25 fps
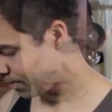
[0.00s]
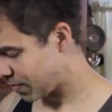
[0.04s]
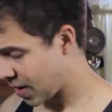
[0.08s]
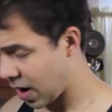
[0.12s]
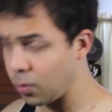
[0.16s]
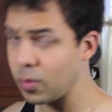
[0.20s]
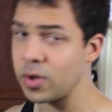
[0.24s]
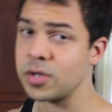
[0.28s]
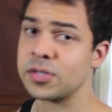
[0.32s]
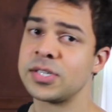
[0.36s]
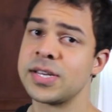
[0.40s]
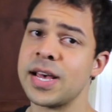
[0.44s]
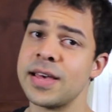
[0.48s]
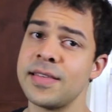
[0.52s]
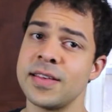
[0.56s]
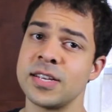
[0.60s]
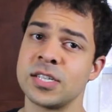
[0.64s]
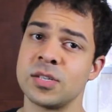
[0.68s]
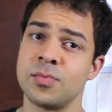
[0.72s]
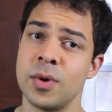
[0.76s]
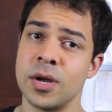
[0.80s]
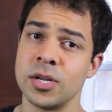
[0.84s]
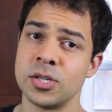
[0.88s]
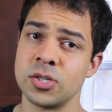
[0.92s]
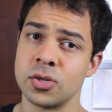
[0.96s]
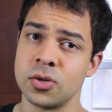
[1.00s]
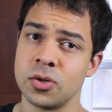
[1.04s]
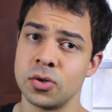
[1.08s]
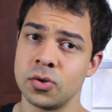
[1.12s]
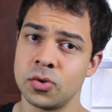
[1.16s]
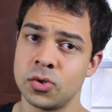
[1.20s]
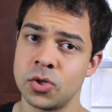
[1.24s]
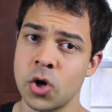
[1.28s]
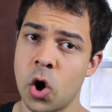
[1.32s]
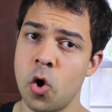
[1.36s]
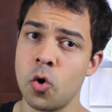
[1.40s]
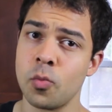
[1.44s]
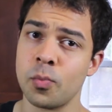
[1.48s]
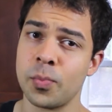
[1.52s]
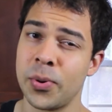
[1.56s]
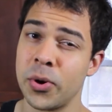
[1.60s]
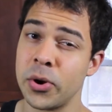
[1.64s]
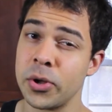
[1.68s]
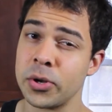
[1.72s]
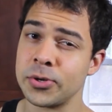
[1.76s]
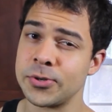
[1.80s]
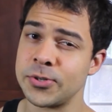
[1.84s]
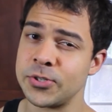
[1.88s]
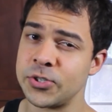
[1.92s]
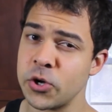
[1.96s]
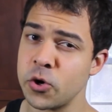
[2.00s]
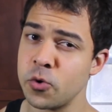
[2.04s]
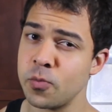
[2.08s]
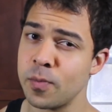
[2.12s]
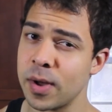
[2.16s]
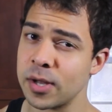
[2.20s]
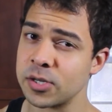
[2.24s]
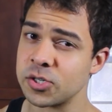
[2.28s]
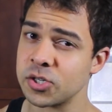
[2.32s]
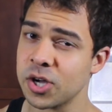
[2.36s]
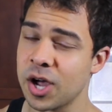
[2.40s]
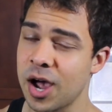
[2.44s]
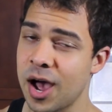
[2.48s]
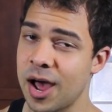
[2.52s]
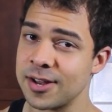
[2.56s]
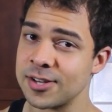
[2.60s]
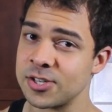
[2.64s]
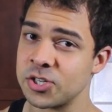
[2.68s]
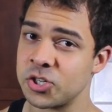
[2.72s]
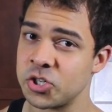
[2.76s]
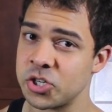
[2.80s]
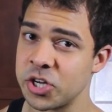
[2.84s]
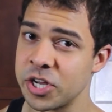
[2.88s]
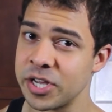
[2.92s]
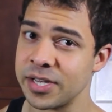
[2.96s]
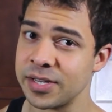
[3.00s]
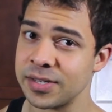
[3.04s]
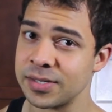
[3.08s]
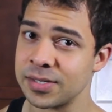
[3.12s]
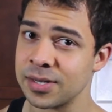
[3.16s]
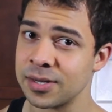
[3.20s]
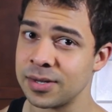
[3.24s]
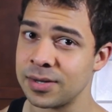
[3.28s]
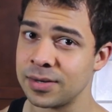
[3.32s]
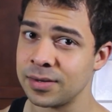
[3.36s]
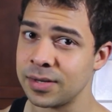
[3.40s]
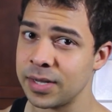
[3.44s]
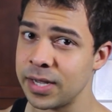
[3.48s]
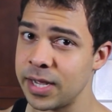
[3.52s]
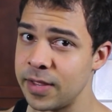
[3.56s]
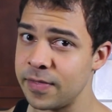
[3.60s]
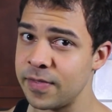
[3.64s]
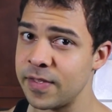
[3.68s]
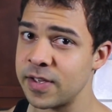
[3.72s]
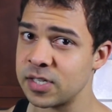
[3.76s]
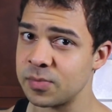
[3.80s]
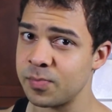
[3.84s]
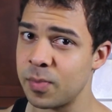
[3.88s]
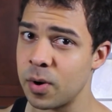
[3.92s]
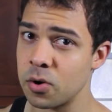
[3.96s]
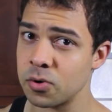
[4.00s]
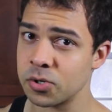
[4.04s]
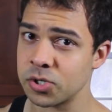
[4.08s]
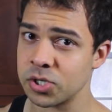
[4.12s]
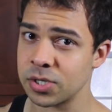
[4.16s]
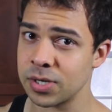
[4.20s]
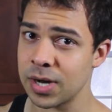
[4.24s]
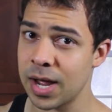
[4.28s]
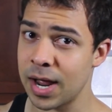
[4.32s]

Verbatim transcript: I will say this much, don't put too much cottage cheese in this potion.